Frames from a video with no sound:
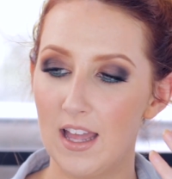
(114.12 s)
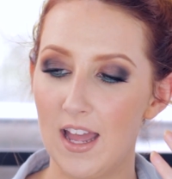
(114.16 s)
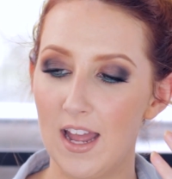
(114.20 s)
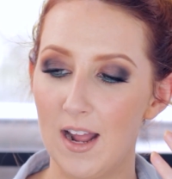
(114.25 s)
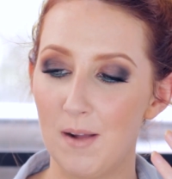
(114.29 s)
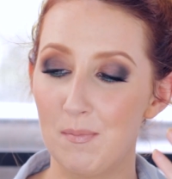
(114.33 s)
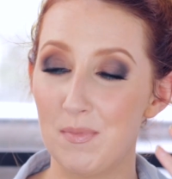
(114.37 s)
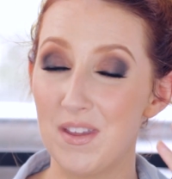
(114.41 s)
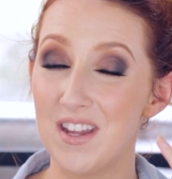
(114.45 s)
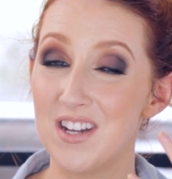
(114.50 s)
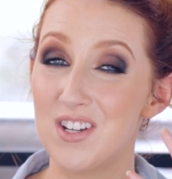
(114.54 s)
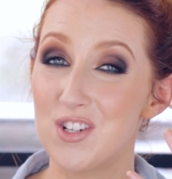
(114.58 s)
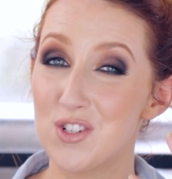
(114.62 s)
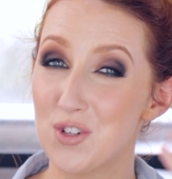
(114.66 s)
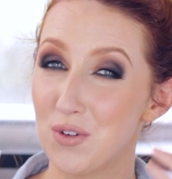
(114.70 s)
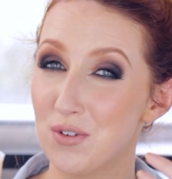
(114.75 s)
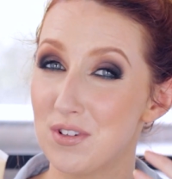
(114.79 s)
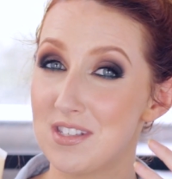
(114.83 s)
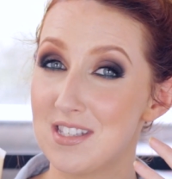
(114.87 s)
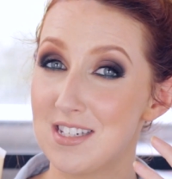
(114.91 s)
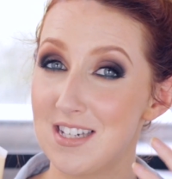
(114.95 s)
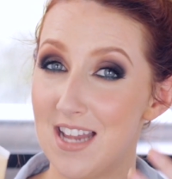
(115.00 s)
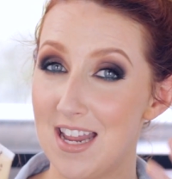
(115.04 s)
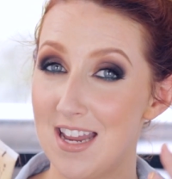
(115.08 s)
it
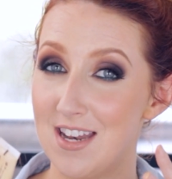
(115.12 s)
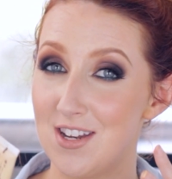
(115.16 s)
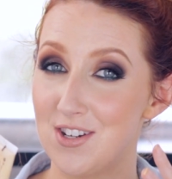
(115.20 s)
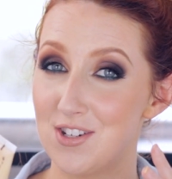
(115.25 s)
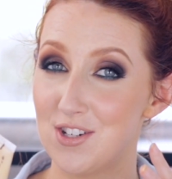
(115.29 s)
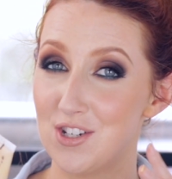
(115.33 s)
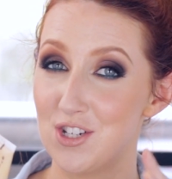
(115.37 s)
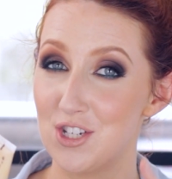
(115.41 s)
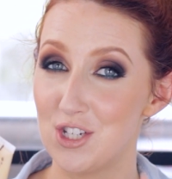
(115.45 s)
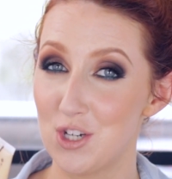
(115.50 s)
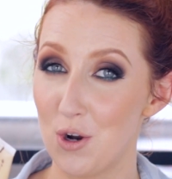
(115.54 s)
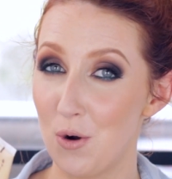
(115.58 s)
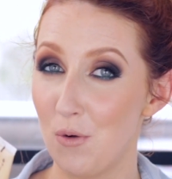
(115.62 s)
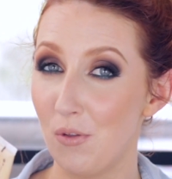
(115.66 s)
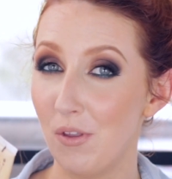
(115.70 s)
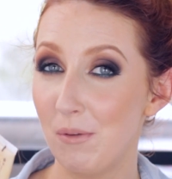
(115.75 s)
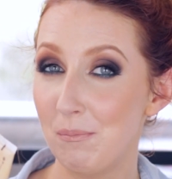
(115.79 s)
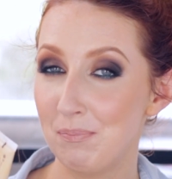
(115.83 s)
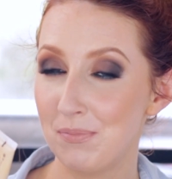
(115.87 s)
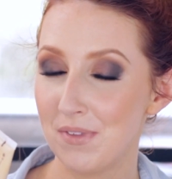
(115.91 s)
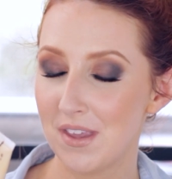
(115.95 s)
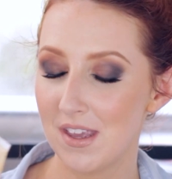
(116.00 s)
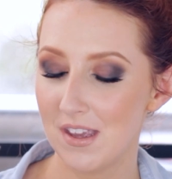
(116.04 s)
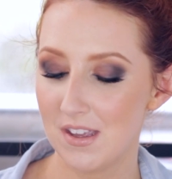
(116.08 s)
does tend to show
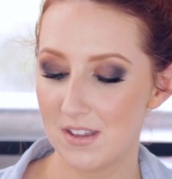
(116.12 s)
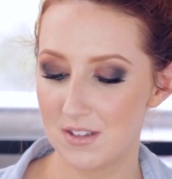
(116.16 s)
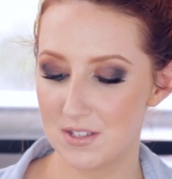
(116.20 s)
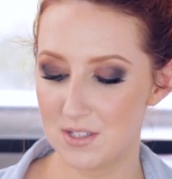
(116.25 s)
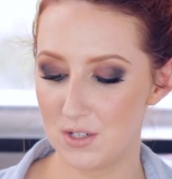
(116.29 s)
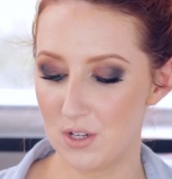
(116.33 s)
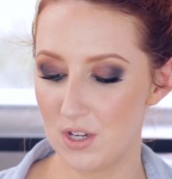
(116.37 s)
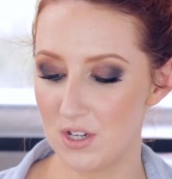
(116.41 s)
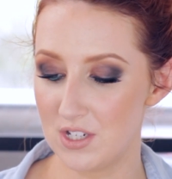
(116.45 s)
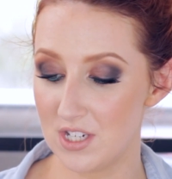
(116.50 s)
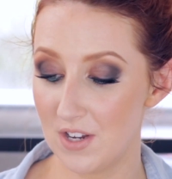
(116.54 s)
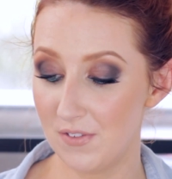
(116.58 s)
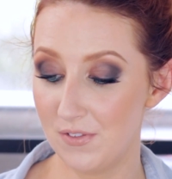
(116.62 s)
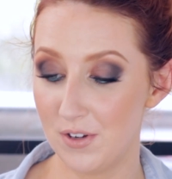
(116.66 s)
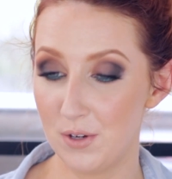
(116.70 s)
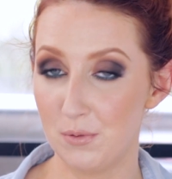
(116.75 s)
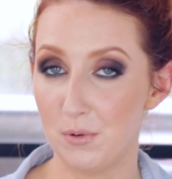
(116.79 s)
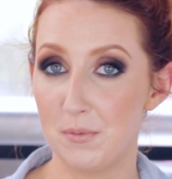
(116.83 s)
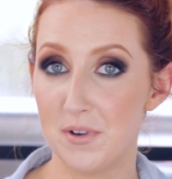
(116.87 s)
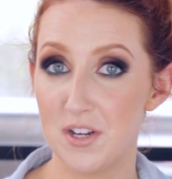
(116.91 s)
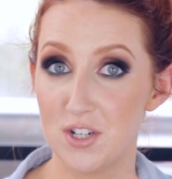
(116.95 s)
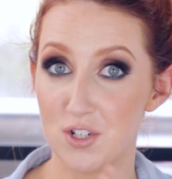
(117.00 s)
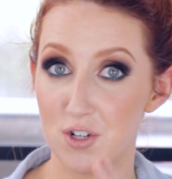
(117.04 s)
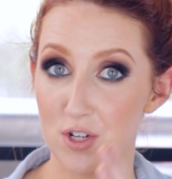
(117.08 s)
them. So you definitely
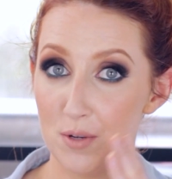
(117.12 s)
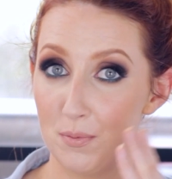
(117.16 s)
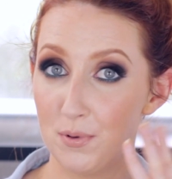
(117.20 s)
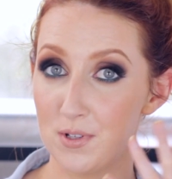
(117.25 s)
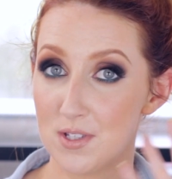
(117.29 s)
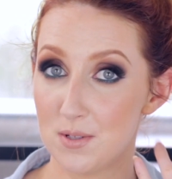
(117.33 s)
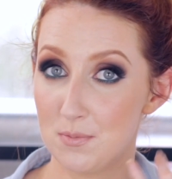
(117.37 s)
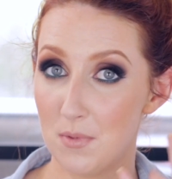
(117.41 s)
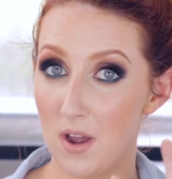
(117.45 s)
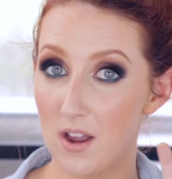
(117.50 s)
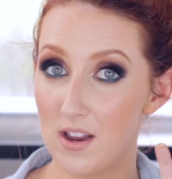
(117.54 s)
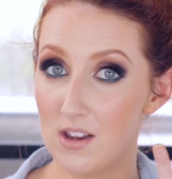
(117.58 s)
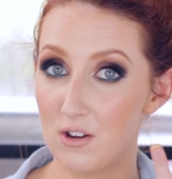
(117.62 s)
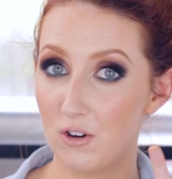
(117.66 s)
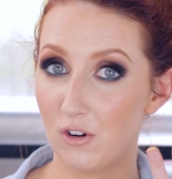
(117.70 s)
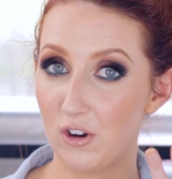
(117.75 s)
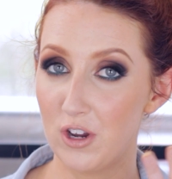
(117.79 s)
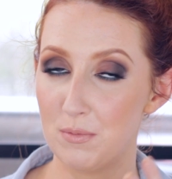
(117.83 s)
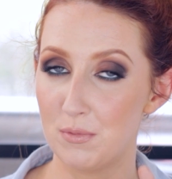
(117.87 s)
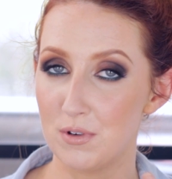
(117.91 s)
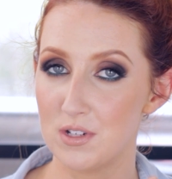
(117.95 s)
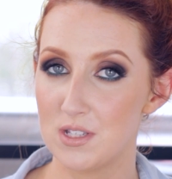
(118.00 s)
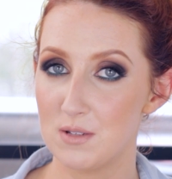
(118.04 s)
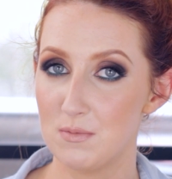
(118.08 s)
want to make sure you put some eye
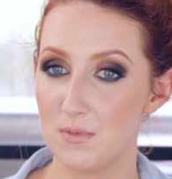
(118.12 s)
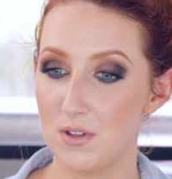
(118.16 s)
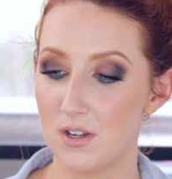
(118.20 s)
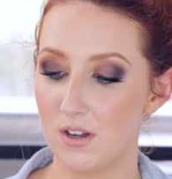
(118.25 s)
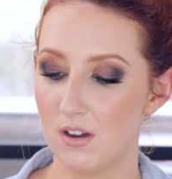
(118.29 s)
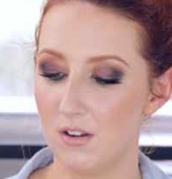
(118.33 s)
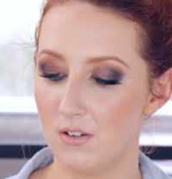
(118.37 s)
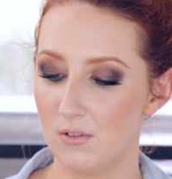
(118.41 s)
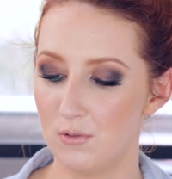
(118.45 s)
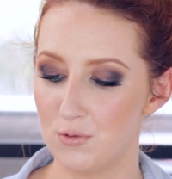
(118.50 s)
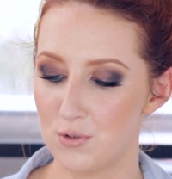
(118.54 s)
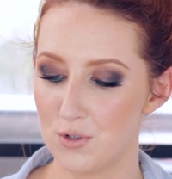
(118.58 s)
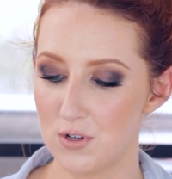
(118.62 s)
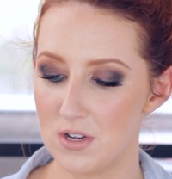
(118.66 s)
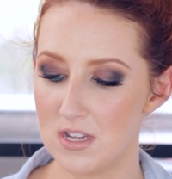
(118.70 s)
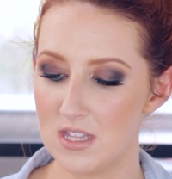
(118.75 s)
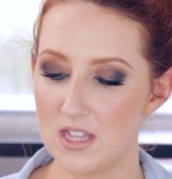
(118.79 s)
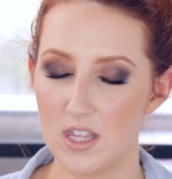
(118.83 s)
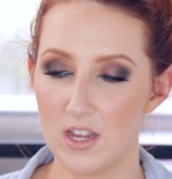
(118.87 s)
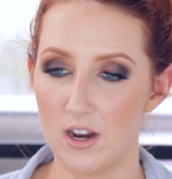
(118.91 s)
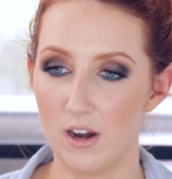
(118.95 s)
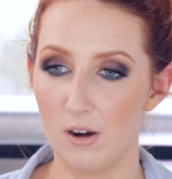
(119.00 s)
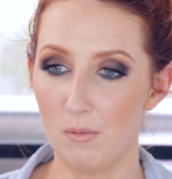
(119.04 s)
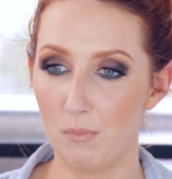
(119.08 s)
cream or something on
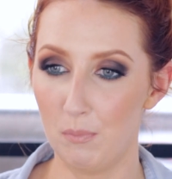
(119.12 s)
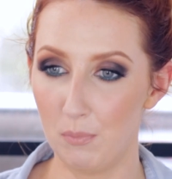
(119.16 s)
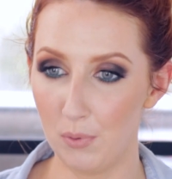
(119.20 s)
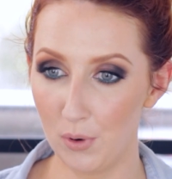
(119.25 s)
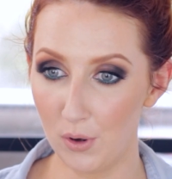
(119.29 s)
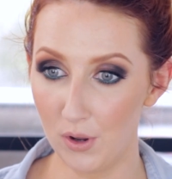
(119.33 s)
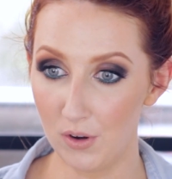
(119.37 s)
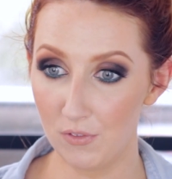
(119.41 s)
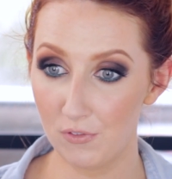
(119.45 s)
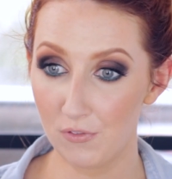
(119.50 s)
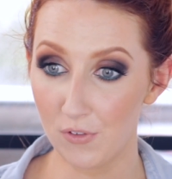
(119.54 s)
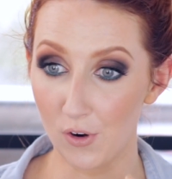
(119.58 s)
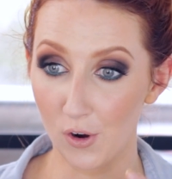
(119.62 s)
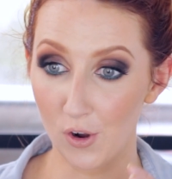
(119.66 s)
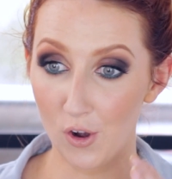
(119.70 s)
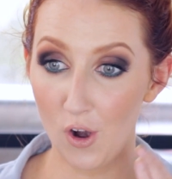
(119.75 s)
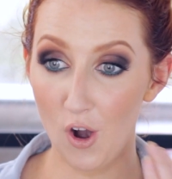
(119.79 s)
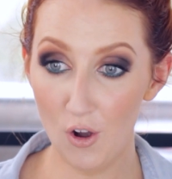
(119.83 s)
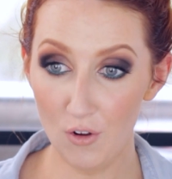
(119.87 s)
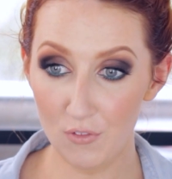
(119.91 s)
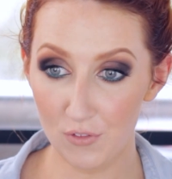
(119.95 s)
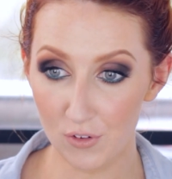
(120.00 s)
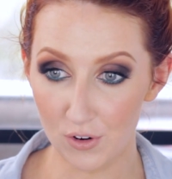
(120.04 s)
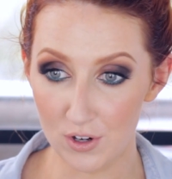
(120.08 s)
underneath there. But for
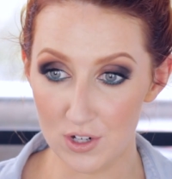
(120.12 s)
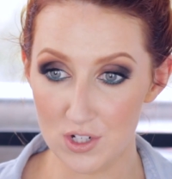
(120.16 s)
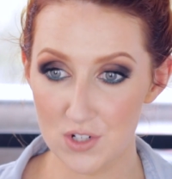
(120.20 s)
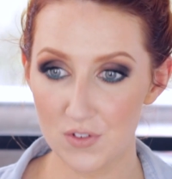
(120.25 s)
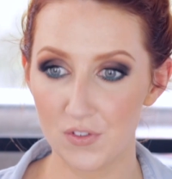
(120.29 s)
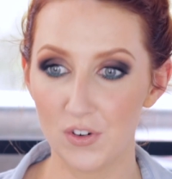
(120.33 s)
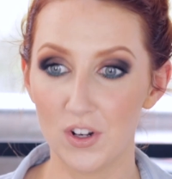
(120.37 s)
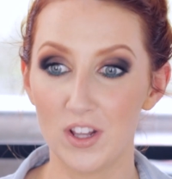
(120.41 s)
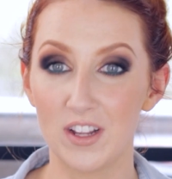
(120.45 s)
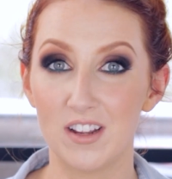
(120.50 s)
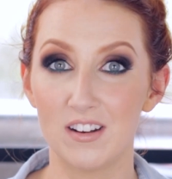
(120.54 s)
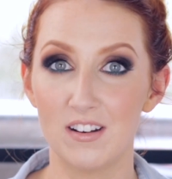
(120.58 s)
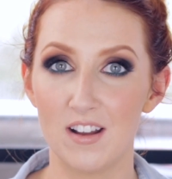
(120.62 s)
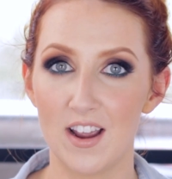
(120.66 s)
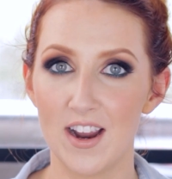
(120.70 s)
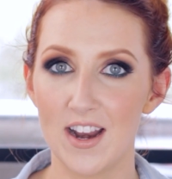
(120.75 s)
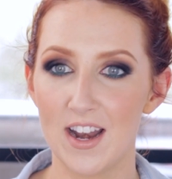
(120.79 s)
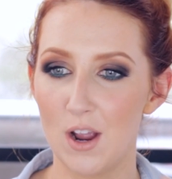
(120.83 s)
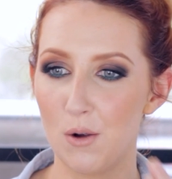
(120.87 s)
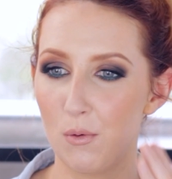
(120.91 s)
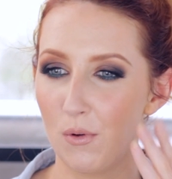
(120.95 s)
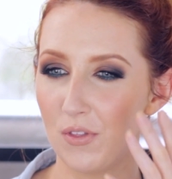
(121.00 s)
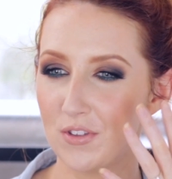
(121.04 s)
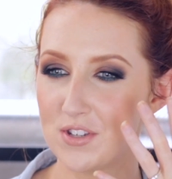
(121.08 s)
coverage, for like a night
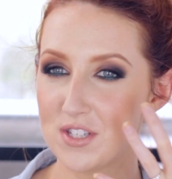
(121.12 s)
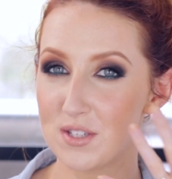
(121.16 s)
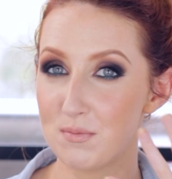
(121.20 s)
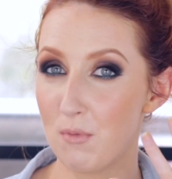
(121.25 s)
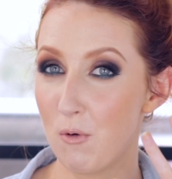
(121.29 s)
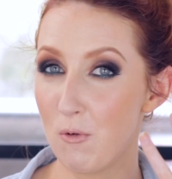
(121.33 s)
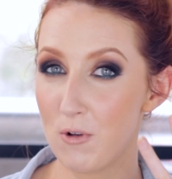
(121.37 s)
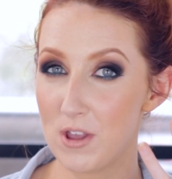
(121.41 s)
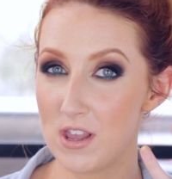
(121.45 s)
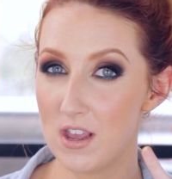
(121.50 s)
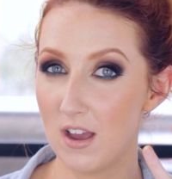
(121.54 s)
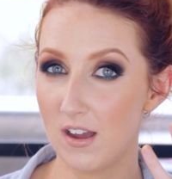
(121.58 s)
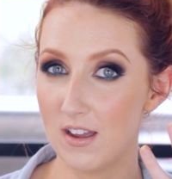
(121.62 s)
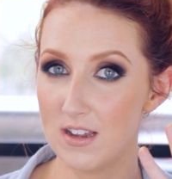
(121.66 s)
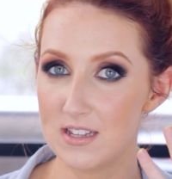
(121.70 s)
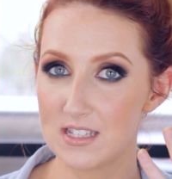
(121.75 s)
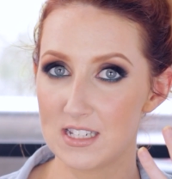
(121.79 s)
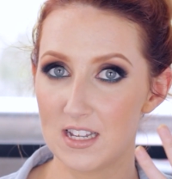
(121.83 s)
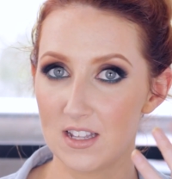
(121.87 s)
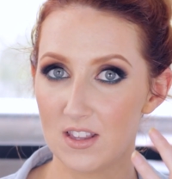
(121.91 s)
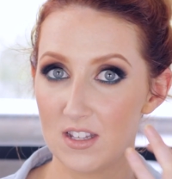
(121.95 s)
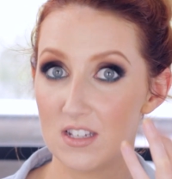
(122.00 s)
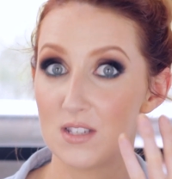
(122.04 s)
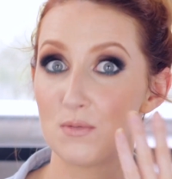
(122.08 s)
out with smoky eyes
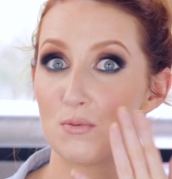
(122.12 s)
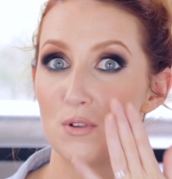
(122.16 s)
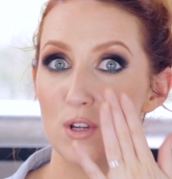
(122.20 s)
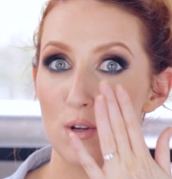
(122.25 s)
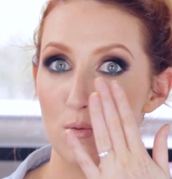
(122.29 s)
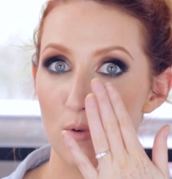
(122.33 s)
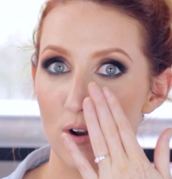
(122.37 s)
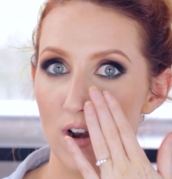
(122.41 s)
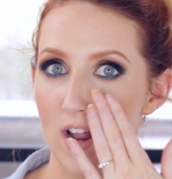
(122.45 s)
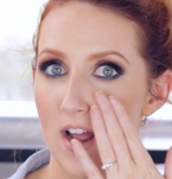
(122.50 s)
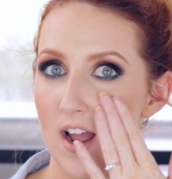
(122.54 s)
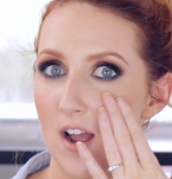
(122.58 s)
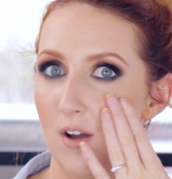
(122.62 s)
like this, where you want to